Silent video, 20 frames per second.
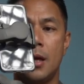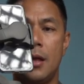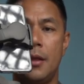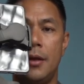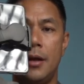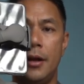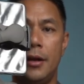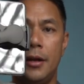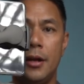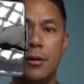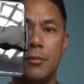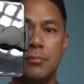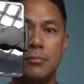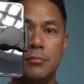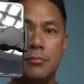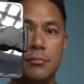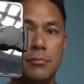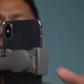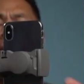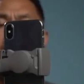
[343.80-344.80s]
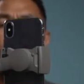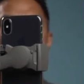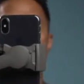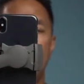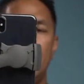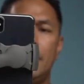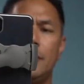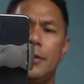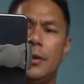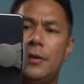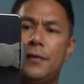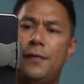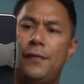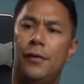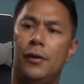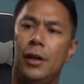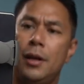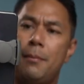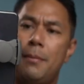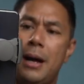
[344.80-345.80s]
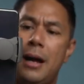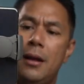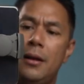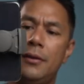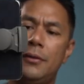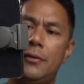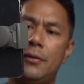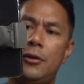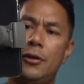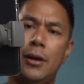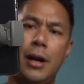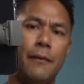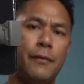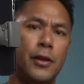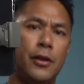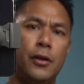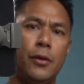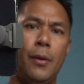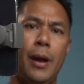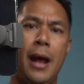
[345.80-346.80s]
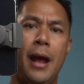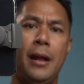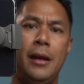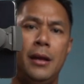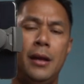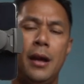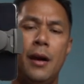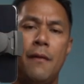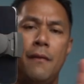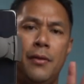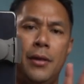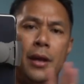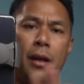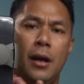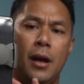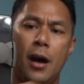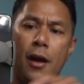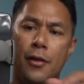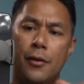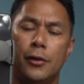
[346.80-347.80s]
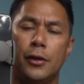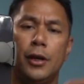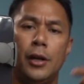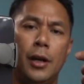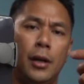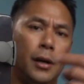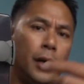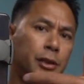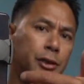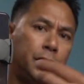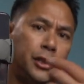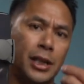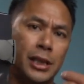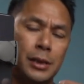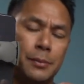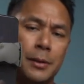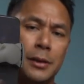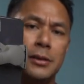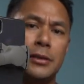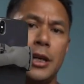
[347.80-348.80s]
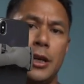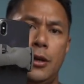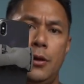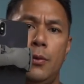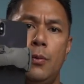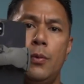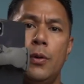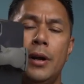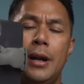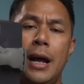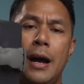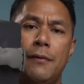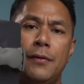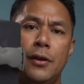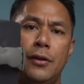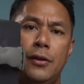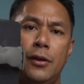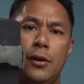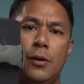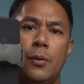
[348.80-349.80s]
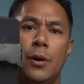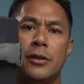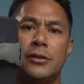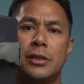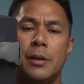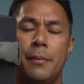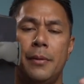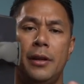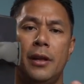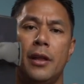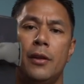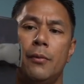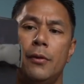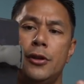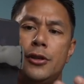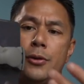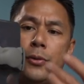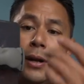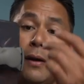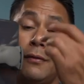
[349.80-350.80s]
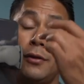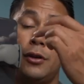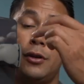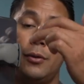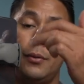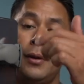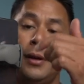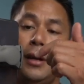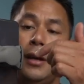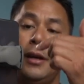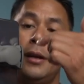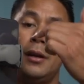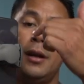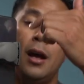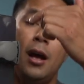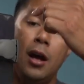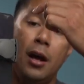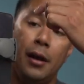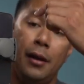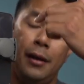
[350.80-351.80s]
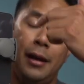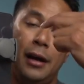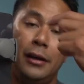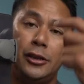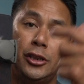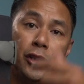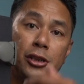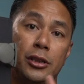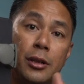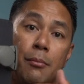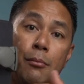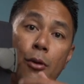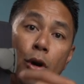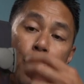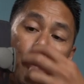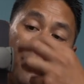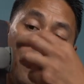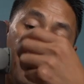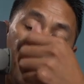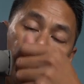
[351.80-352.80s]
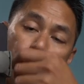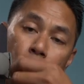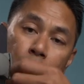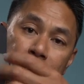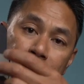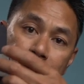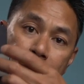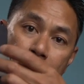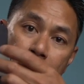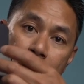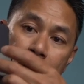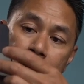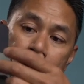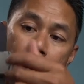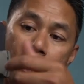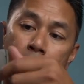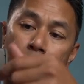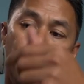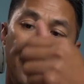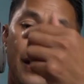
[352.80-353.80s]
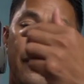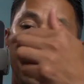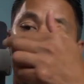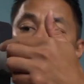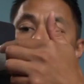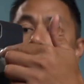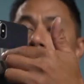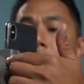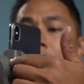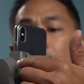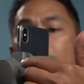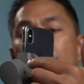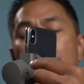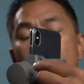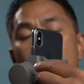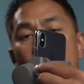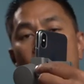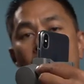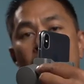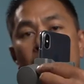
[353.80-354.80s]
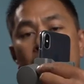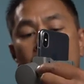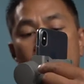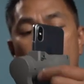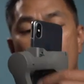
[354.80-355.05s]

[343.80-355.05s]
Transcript: there you go. And there it is, it's fully balanced. You don't have to do any of the other adjustments like you would have to do on some of the other ones. You'd have to do it in not just the mobile phone side, you'd have to do it right here on this